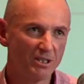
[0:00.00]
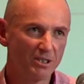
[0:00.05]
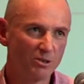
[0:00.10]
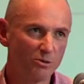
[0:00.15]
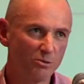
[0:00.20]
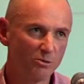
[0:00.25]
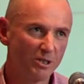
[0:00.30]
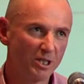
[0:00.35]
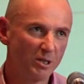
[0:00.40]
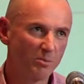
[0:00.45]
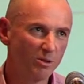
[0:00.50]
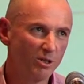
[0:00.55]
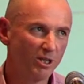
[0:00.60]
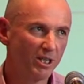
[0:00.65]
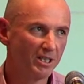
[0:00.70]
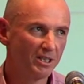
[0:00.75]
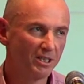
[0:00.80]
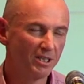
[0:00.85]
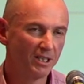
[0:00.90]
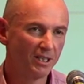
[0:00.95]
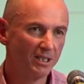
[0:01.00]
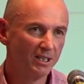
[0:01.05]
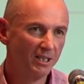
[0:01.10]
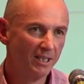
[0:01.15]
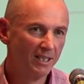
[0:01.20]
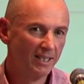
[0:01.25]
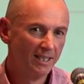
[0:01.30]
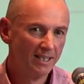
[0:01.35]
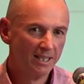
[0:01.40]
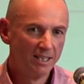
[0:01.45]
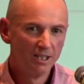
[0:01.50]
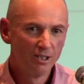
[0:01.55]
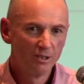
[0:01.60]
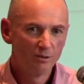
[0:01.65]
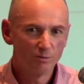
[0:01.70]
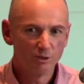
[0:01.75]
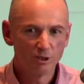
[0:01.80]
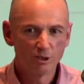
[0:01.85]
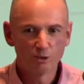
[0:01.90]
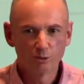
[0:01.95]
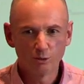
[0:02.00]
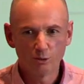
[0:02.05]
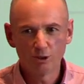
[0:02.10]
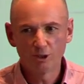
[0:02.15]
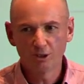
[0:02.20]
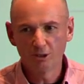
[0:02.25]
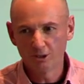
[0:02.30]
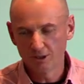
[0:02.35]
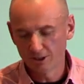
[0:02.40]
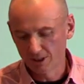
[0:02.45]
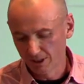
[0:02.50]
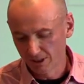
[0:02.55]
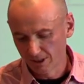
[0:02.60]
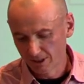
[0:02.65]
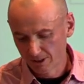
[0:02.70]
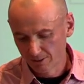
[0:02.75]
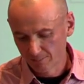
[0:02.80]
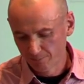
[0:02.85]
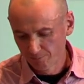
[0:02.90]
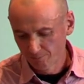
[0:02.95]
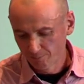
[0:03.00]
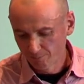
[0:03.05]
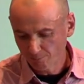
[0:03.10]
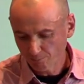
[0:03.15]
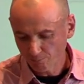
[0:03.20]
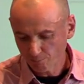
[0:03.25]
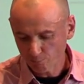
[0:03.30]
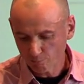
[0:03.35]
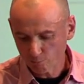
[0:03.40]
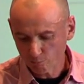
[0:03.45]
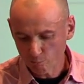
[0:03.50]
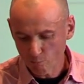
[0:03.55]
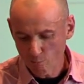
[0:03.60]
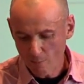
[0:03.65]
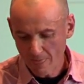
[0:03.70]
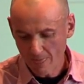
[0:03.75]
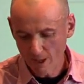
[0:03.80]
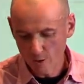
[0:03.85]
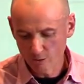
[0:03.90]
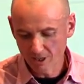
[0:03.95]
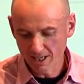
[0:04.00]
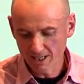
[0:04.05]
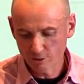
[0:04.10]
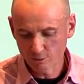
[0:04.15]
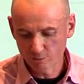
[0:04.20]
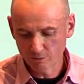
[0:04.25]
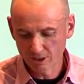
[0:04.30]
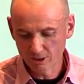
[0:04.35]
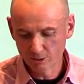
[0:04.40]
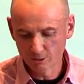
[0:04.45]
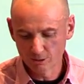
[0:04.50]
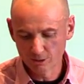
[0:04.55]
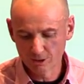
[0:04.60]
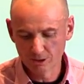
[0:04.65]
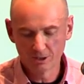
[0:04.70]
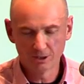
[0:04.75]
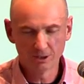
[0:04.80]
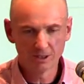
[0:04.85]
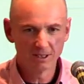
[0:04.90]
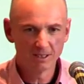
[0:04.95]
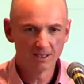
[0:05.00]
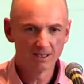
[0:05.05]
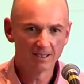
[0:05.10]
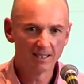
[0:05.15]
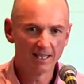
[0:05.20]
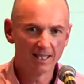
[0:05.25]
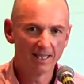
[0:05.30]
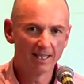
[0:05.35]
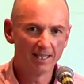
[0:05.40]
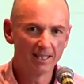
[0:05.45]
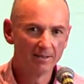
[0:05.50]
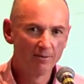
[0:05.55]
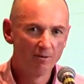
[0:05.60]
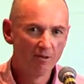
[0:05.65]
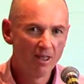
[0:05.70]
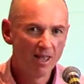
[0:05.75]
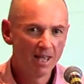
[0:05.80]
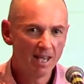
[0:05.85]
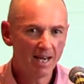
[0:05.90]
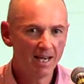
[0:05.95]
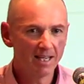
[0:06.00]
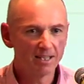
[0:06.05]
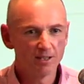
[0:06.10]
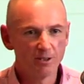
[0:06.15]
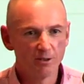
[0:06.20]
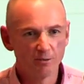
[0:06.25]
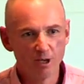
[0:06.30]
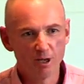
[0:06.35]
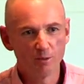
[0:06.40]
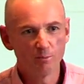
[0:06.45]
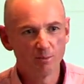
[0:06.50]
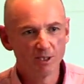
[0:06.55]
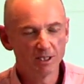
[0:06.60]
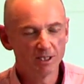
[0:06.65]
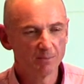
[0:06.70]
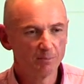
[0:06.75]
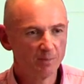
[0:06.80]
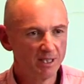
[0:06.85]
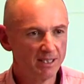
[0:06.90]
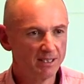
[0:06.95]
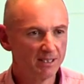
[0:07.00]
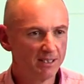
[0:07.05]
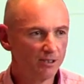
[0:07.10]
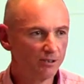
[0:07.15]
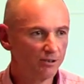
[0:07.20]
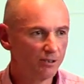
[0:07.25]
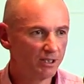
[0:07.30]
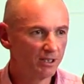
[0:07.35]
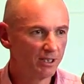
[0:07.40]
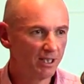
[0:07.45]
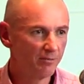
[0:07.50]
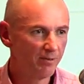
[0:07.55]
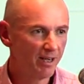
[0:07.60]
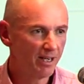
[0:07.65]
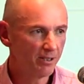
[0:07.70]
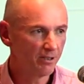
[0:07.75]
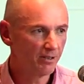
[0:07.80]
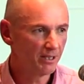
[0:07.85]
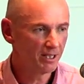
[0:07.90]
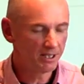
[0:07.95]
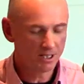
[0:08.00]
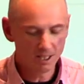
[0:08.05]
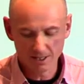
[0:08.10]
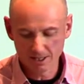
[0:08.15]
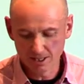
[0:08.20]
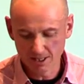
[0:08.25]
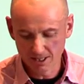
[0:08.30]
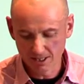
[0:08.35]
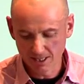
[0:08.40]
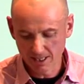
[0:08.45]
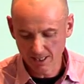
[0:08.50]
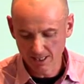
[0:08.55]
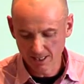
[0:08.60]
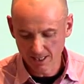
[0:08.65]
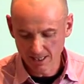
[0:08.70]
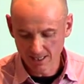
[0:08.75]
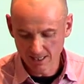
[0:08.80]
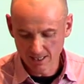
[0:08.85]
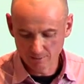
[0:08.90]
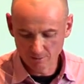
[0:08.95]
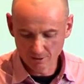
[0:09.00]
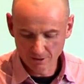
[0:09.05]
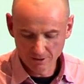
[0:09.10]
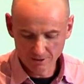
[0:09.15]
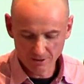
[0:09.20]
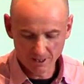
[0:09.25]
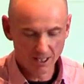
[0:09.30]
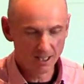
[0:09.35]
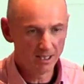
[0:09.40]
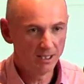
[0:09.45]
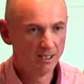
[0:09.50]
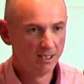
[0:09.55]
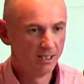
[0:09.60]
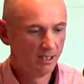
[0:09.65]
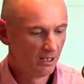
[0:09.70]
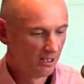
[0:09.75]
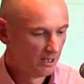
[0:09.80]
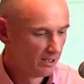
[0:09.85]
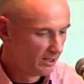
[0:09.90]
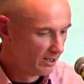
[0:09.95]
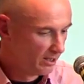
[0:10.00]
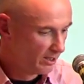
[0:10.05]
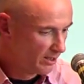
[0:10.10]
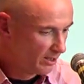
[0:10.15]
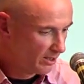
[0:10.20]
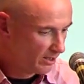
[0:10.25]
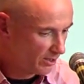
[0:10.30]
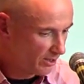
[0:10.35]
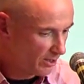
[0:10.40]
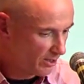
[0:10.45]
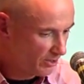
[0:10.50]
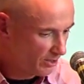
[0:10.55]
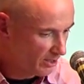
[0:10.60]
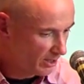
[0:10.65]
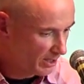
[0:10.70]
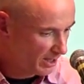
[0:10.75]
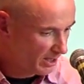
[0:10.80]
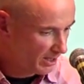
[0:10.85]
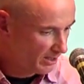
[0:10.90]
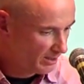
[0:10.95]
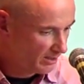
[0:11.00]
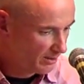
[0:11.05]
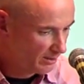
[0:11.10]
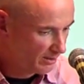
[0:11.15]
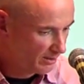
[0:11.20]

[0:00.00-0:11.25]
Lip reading: this story applied to resource users or natural resource users. They act in their own best interest, they rat on each other, and they end up with a socially